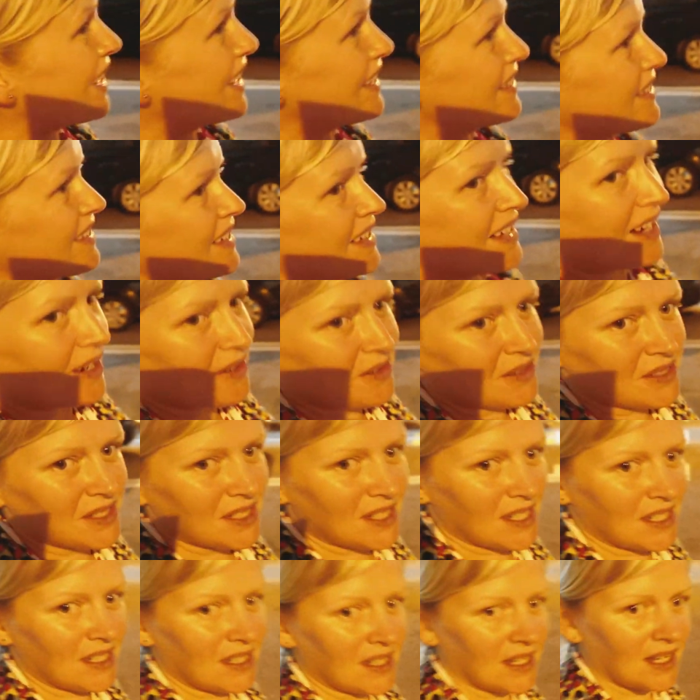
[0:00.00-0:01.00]
that at the house
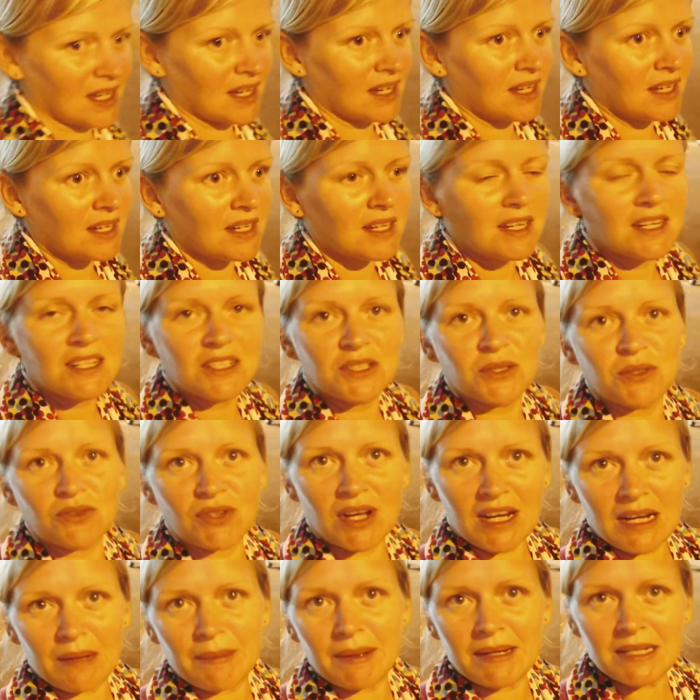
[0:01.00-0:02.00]
thing, yeah. She was
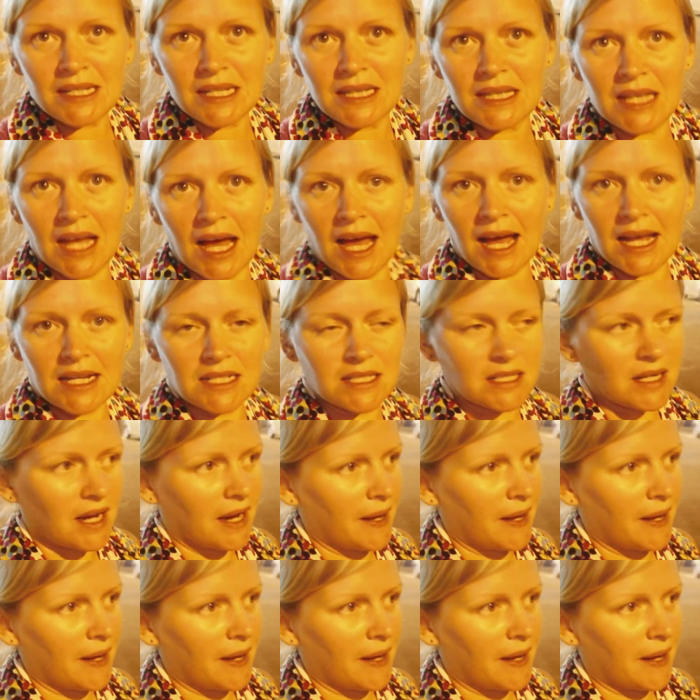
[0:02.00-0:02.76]
recommending there to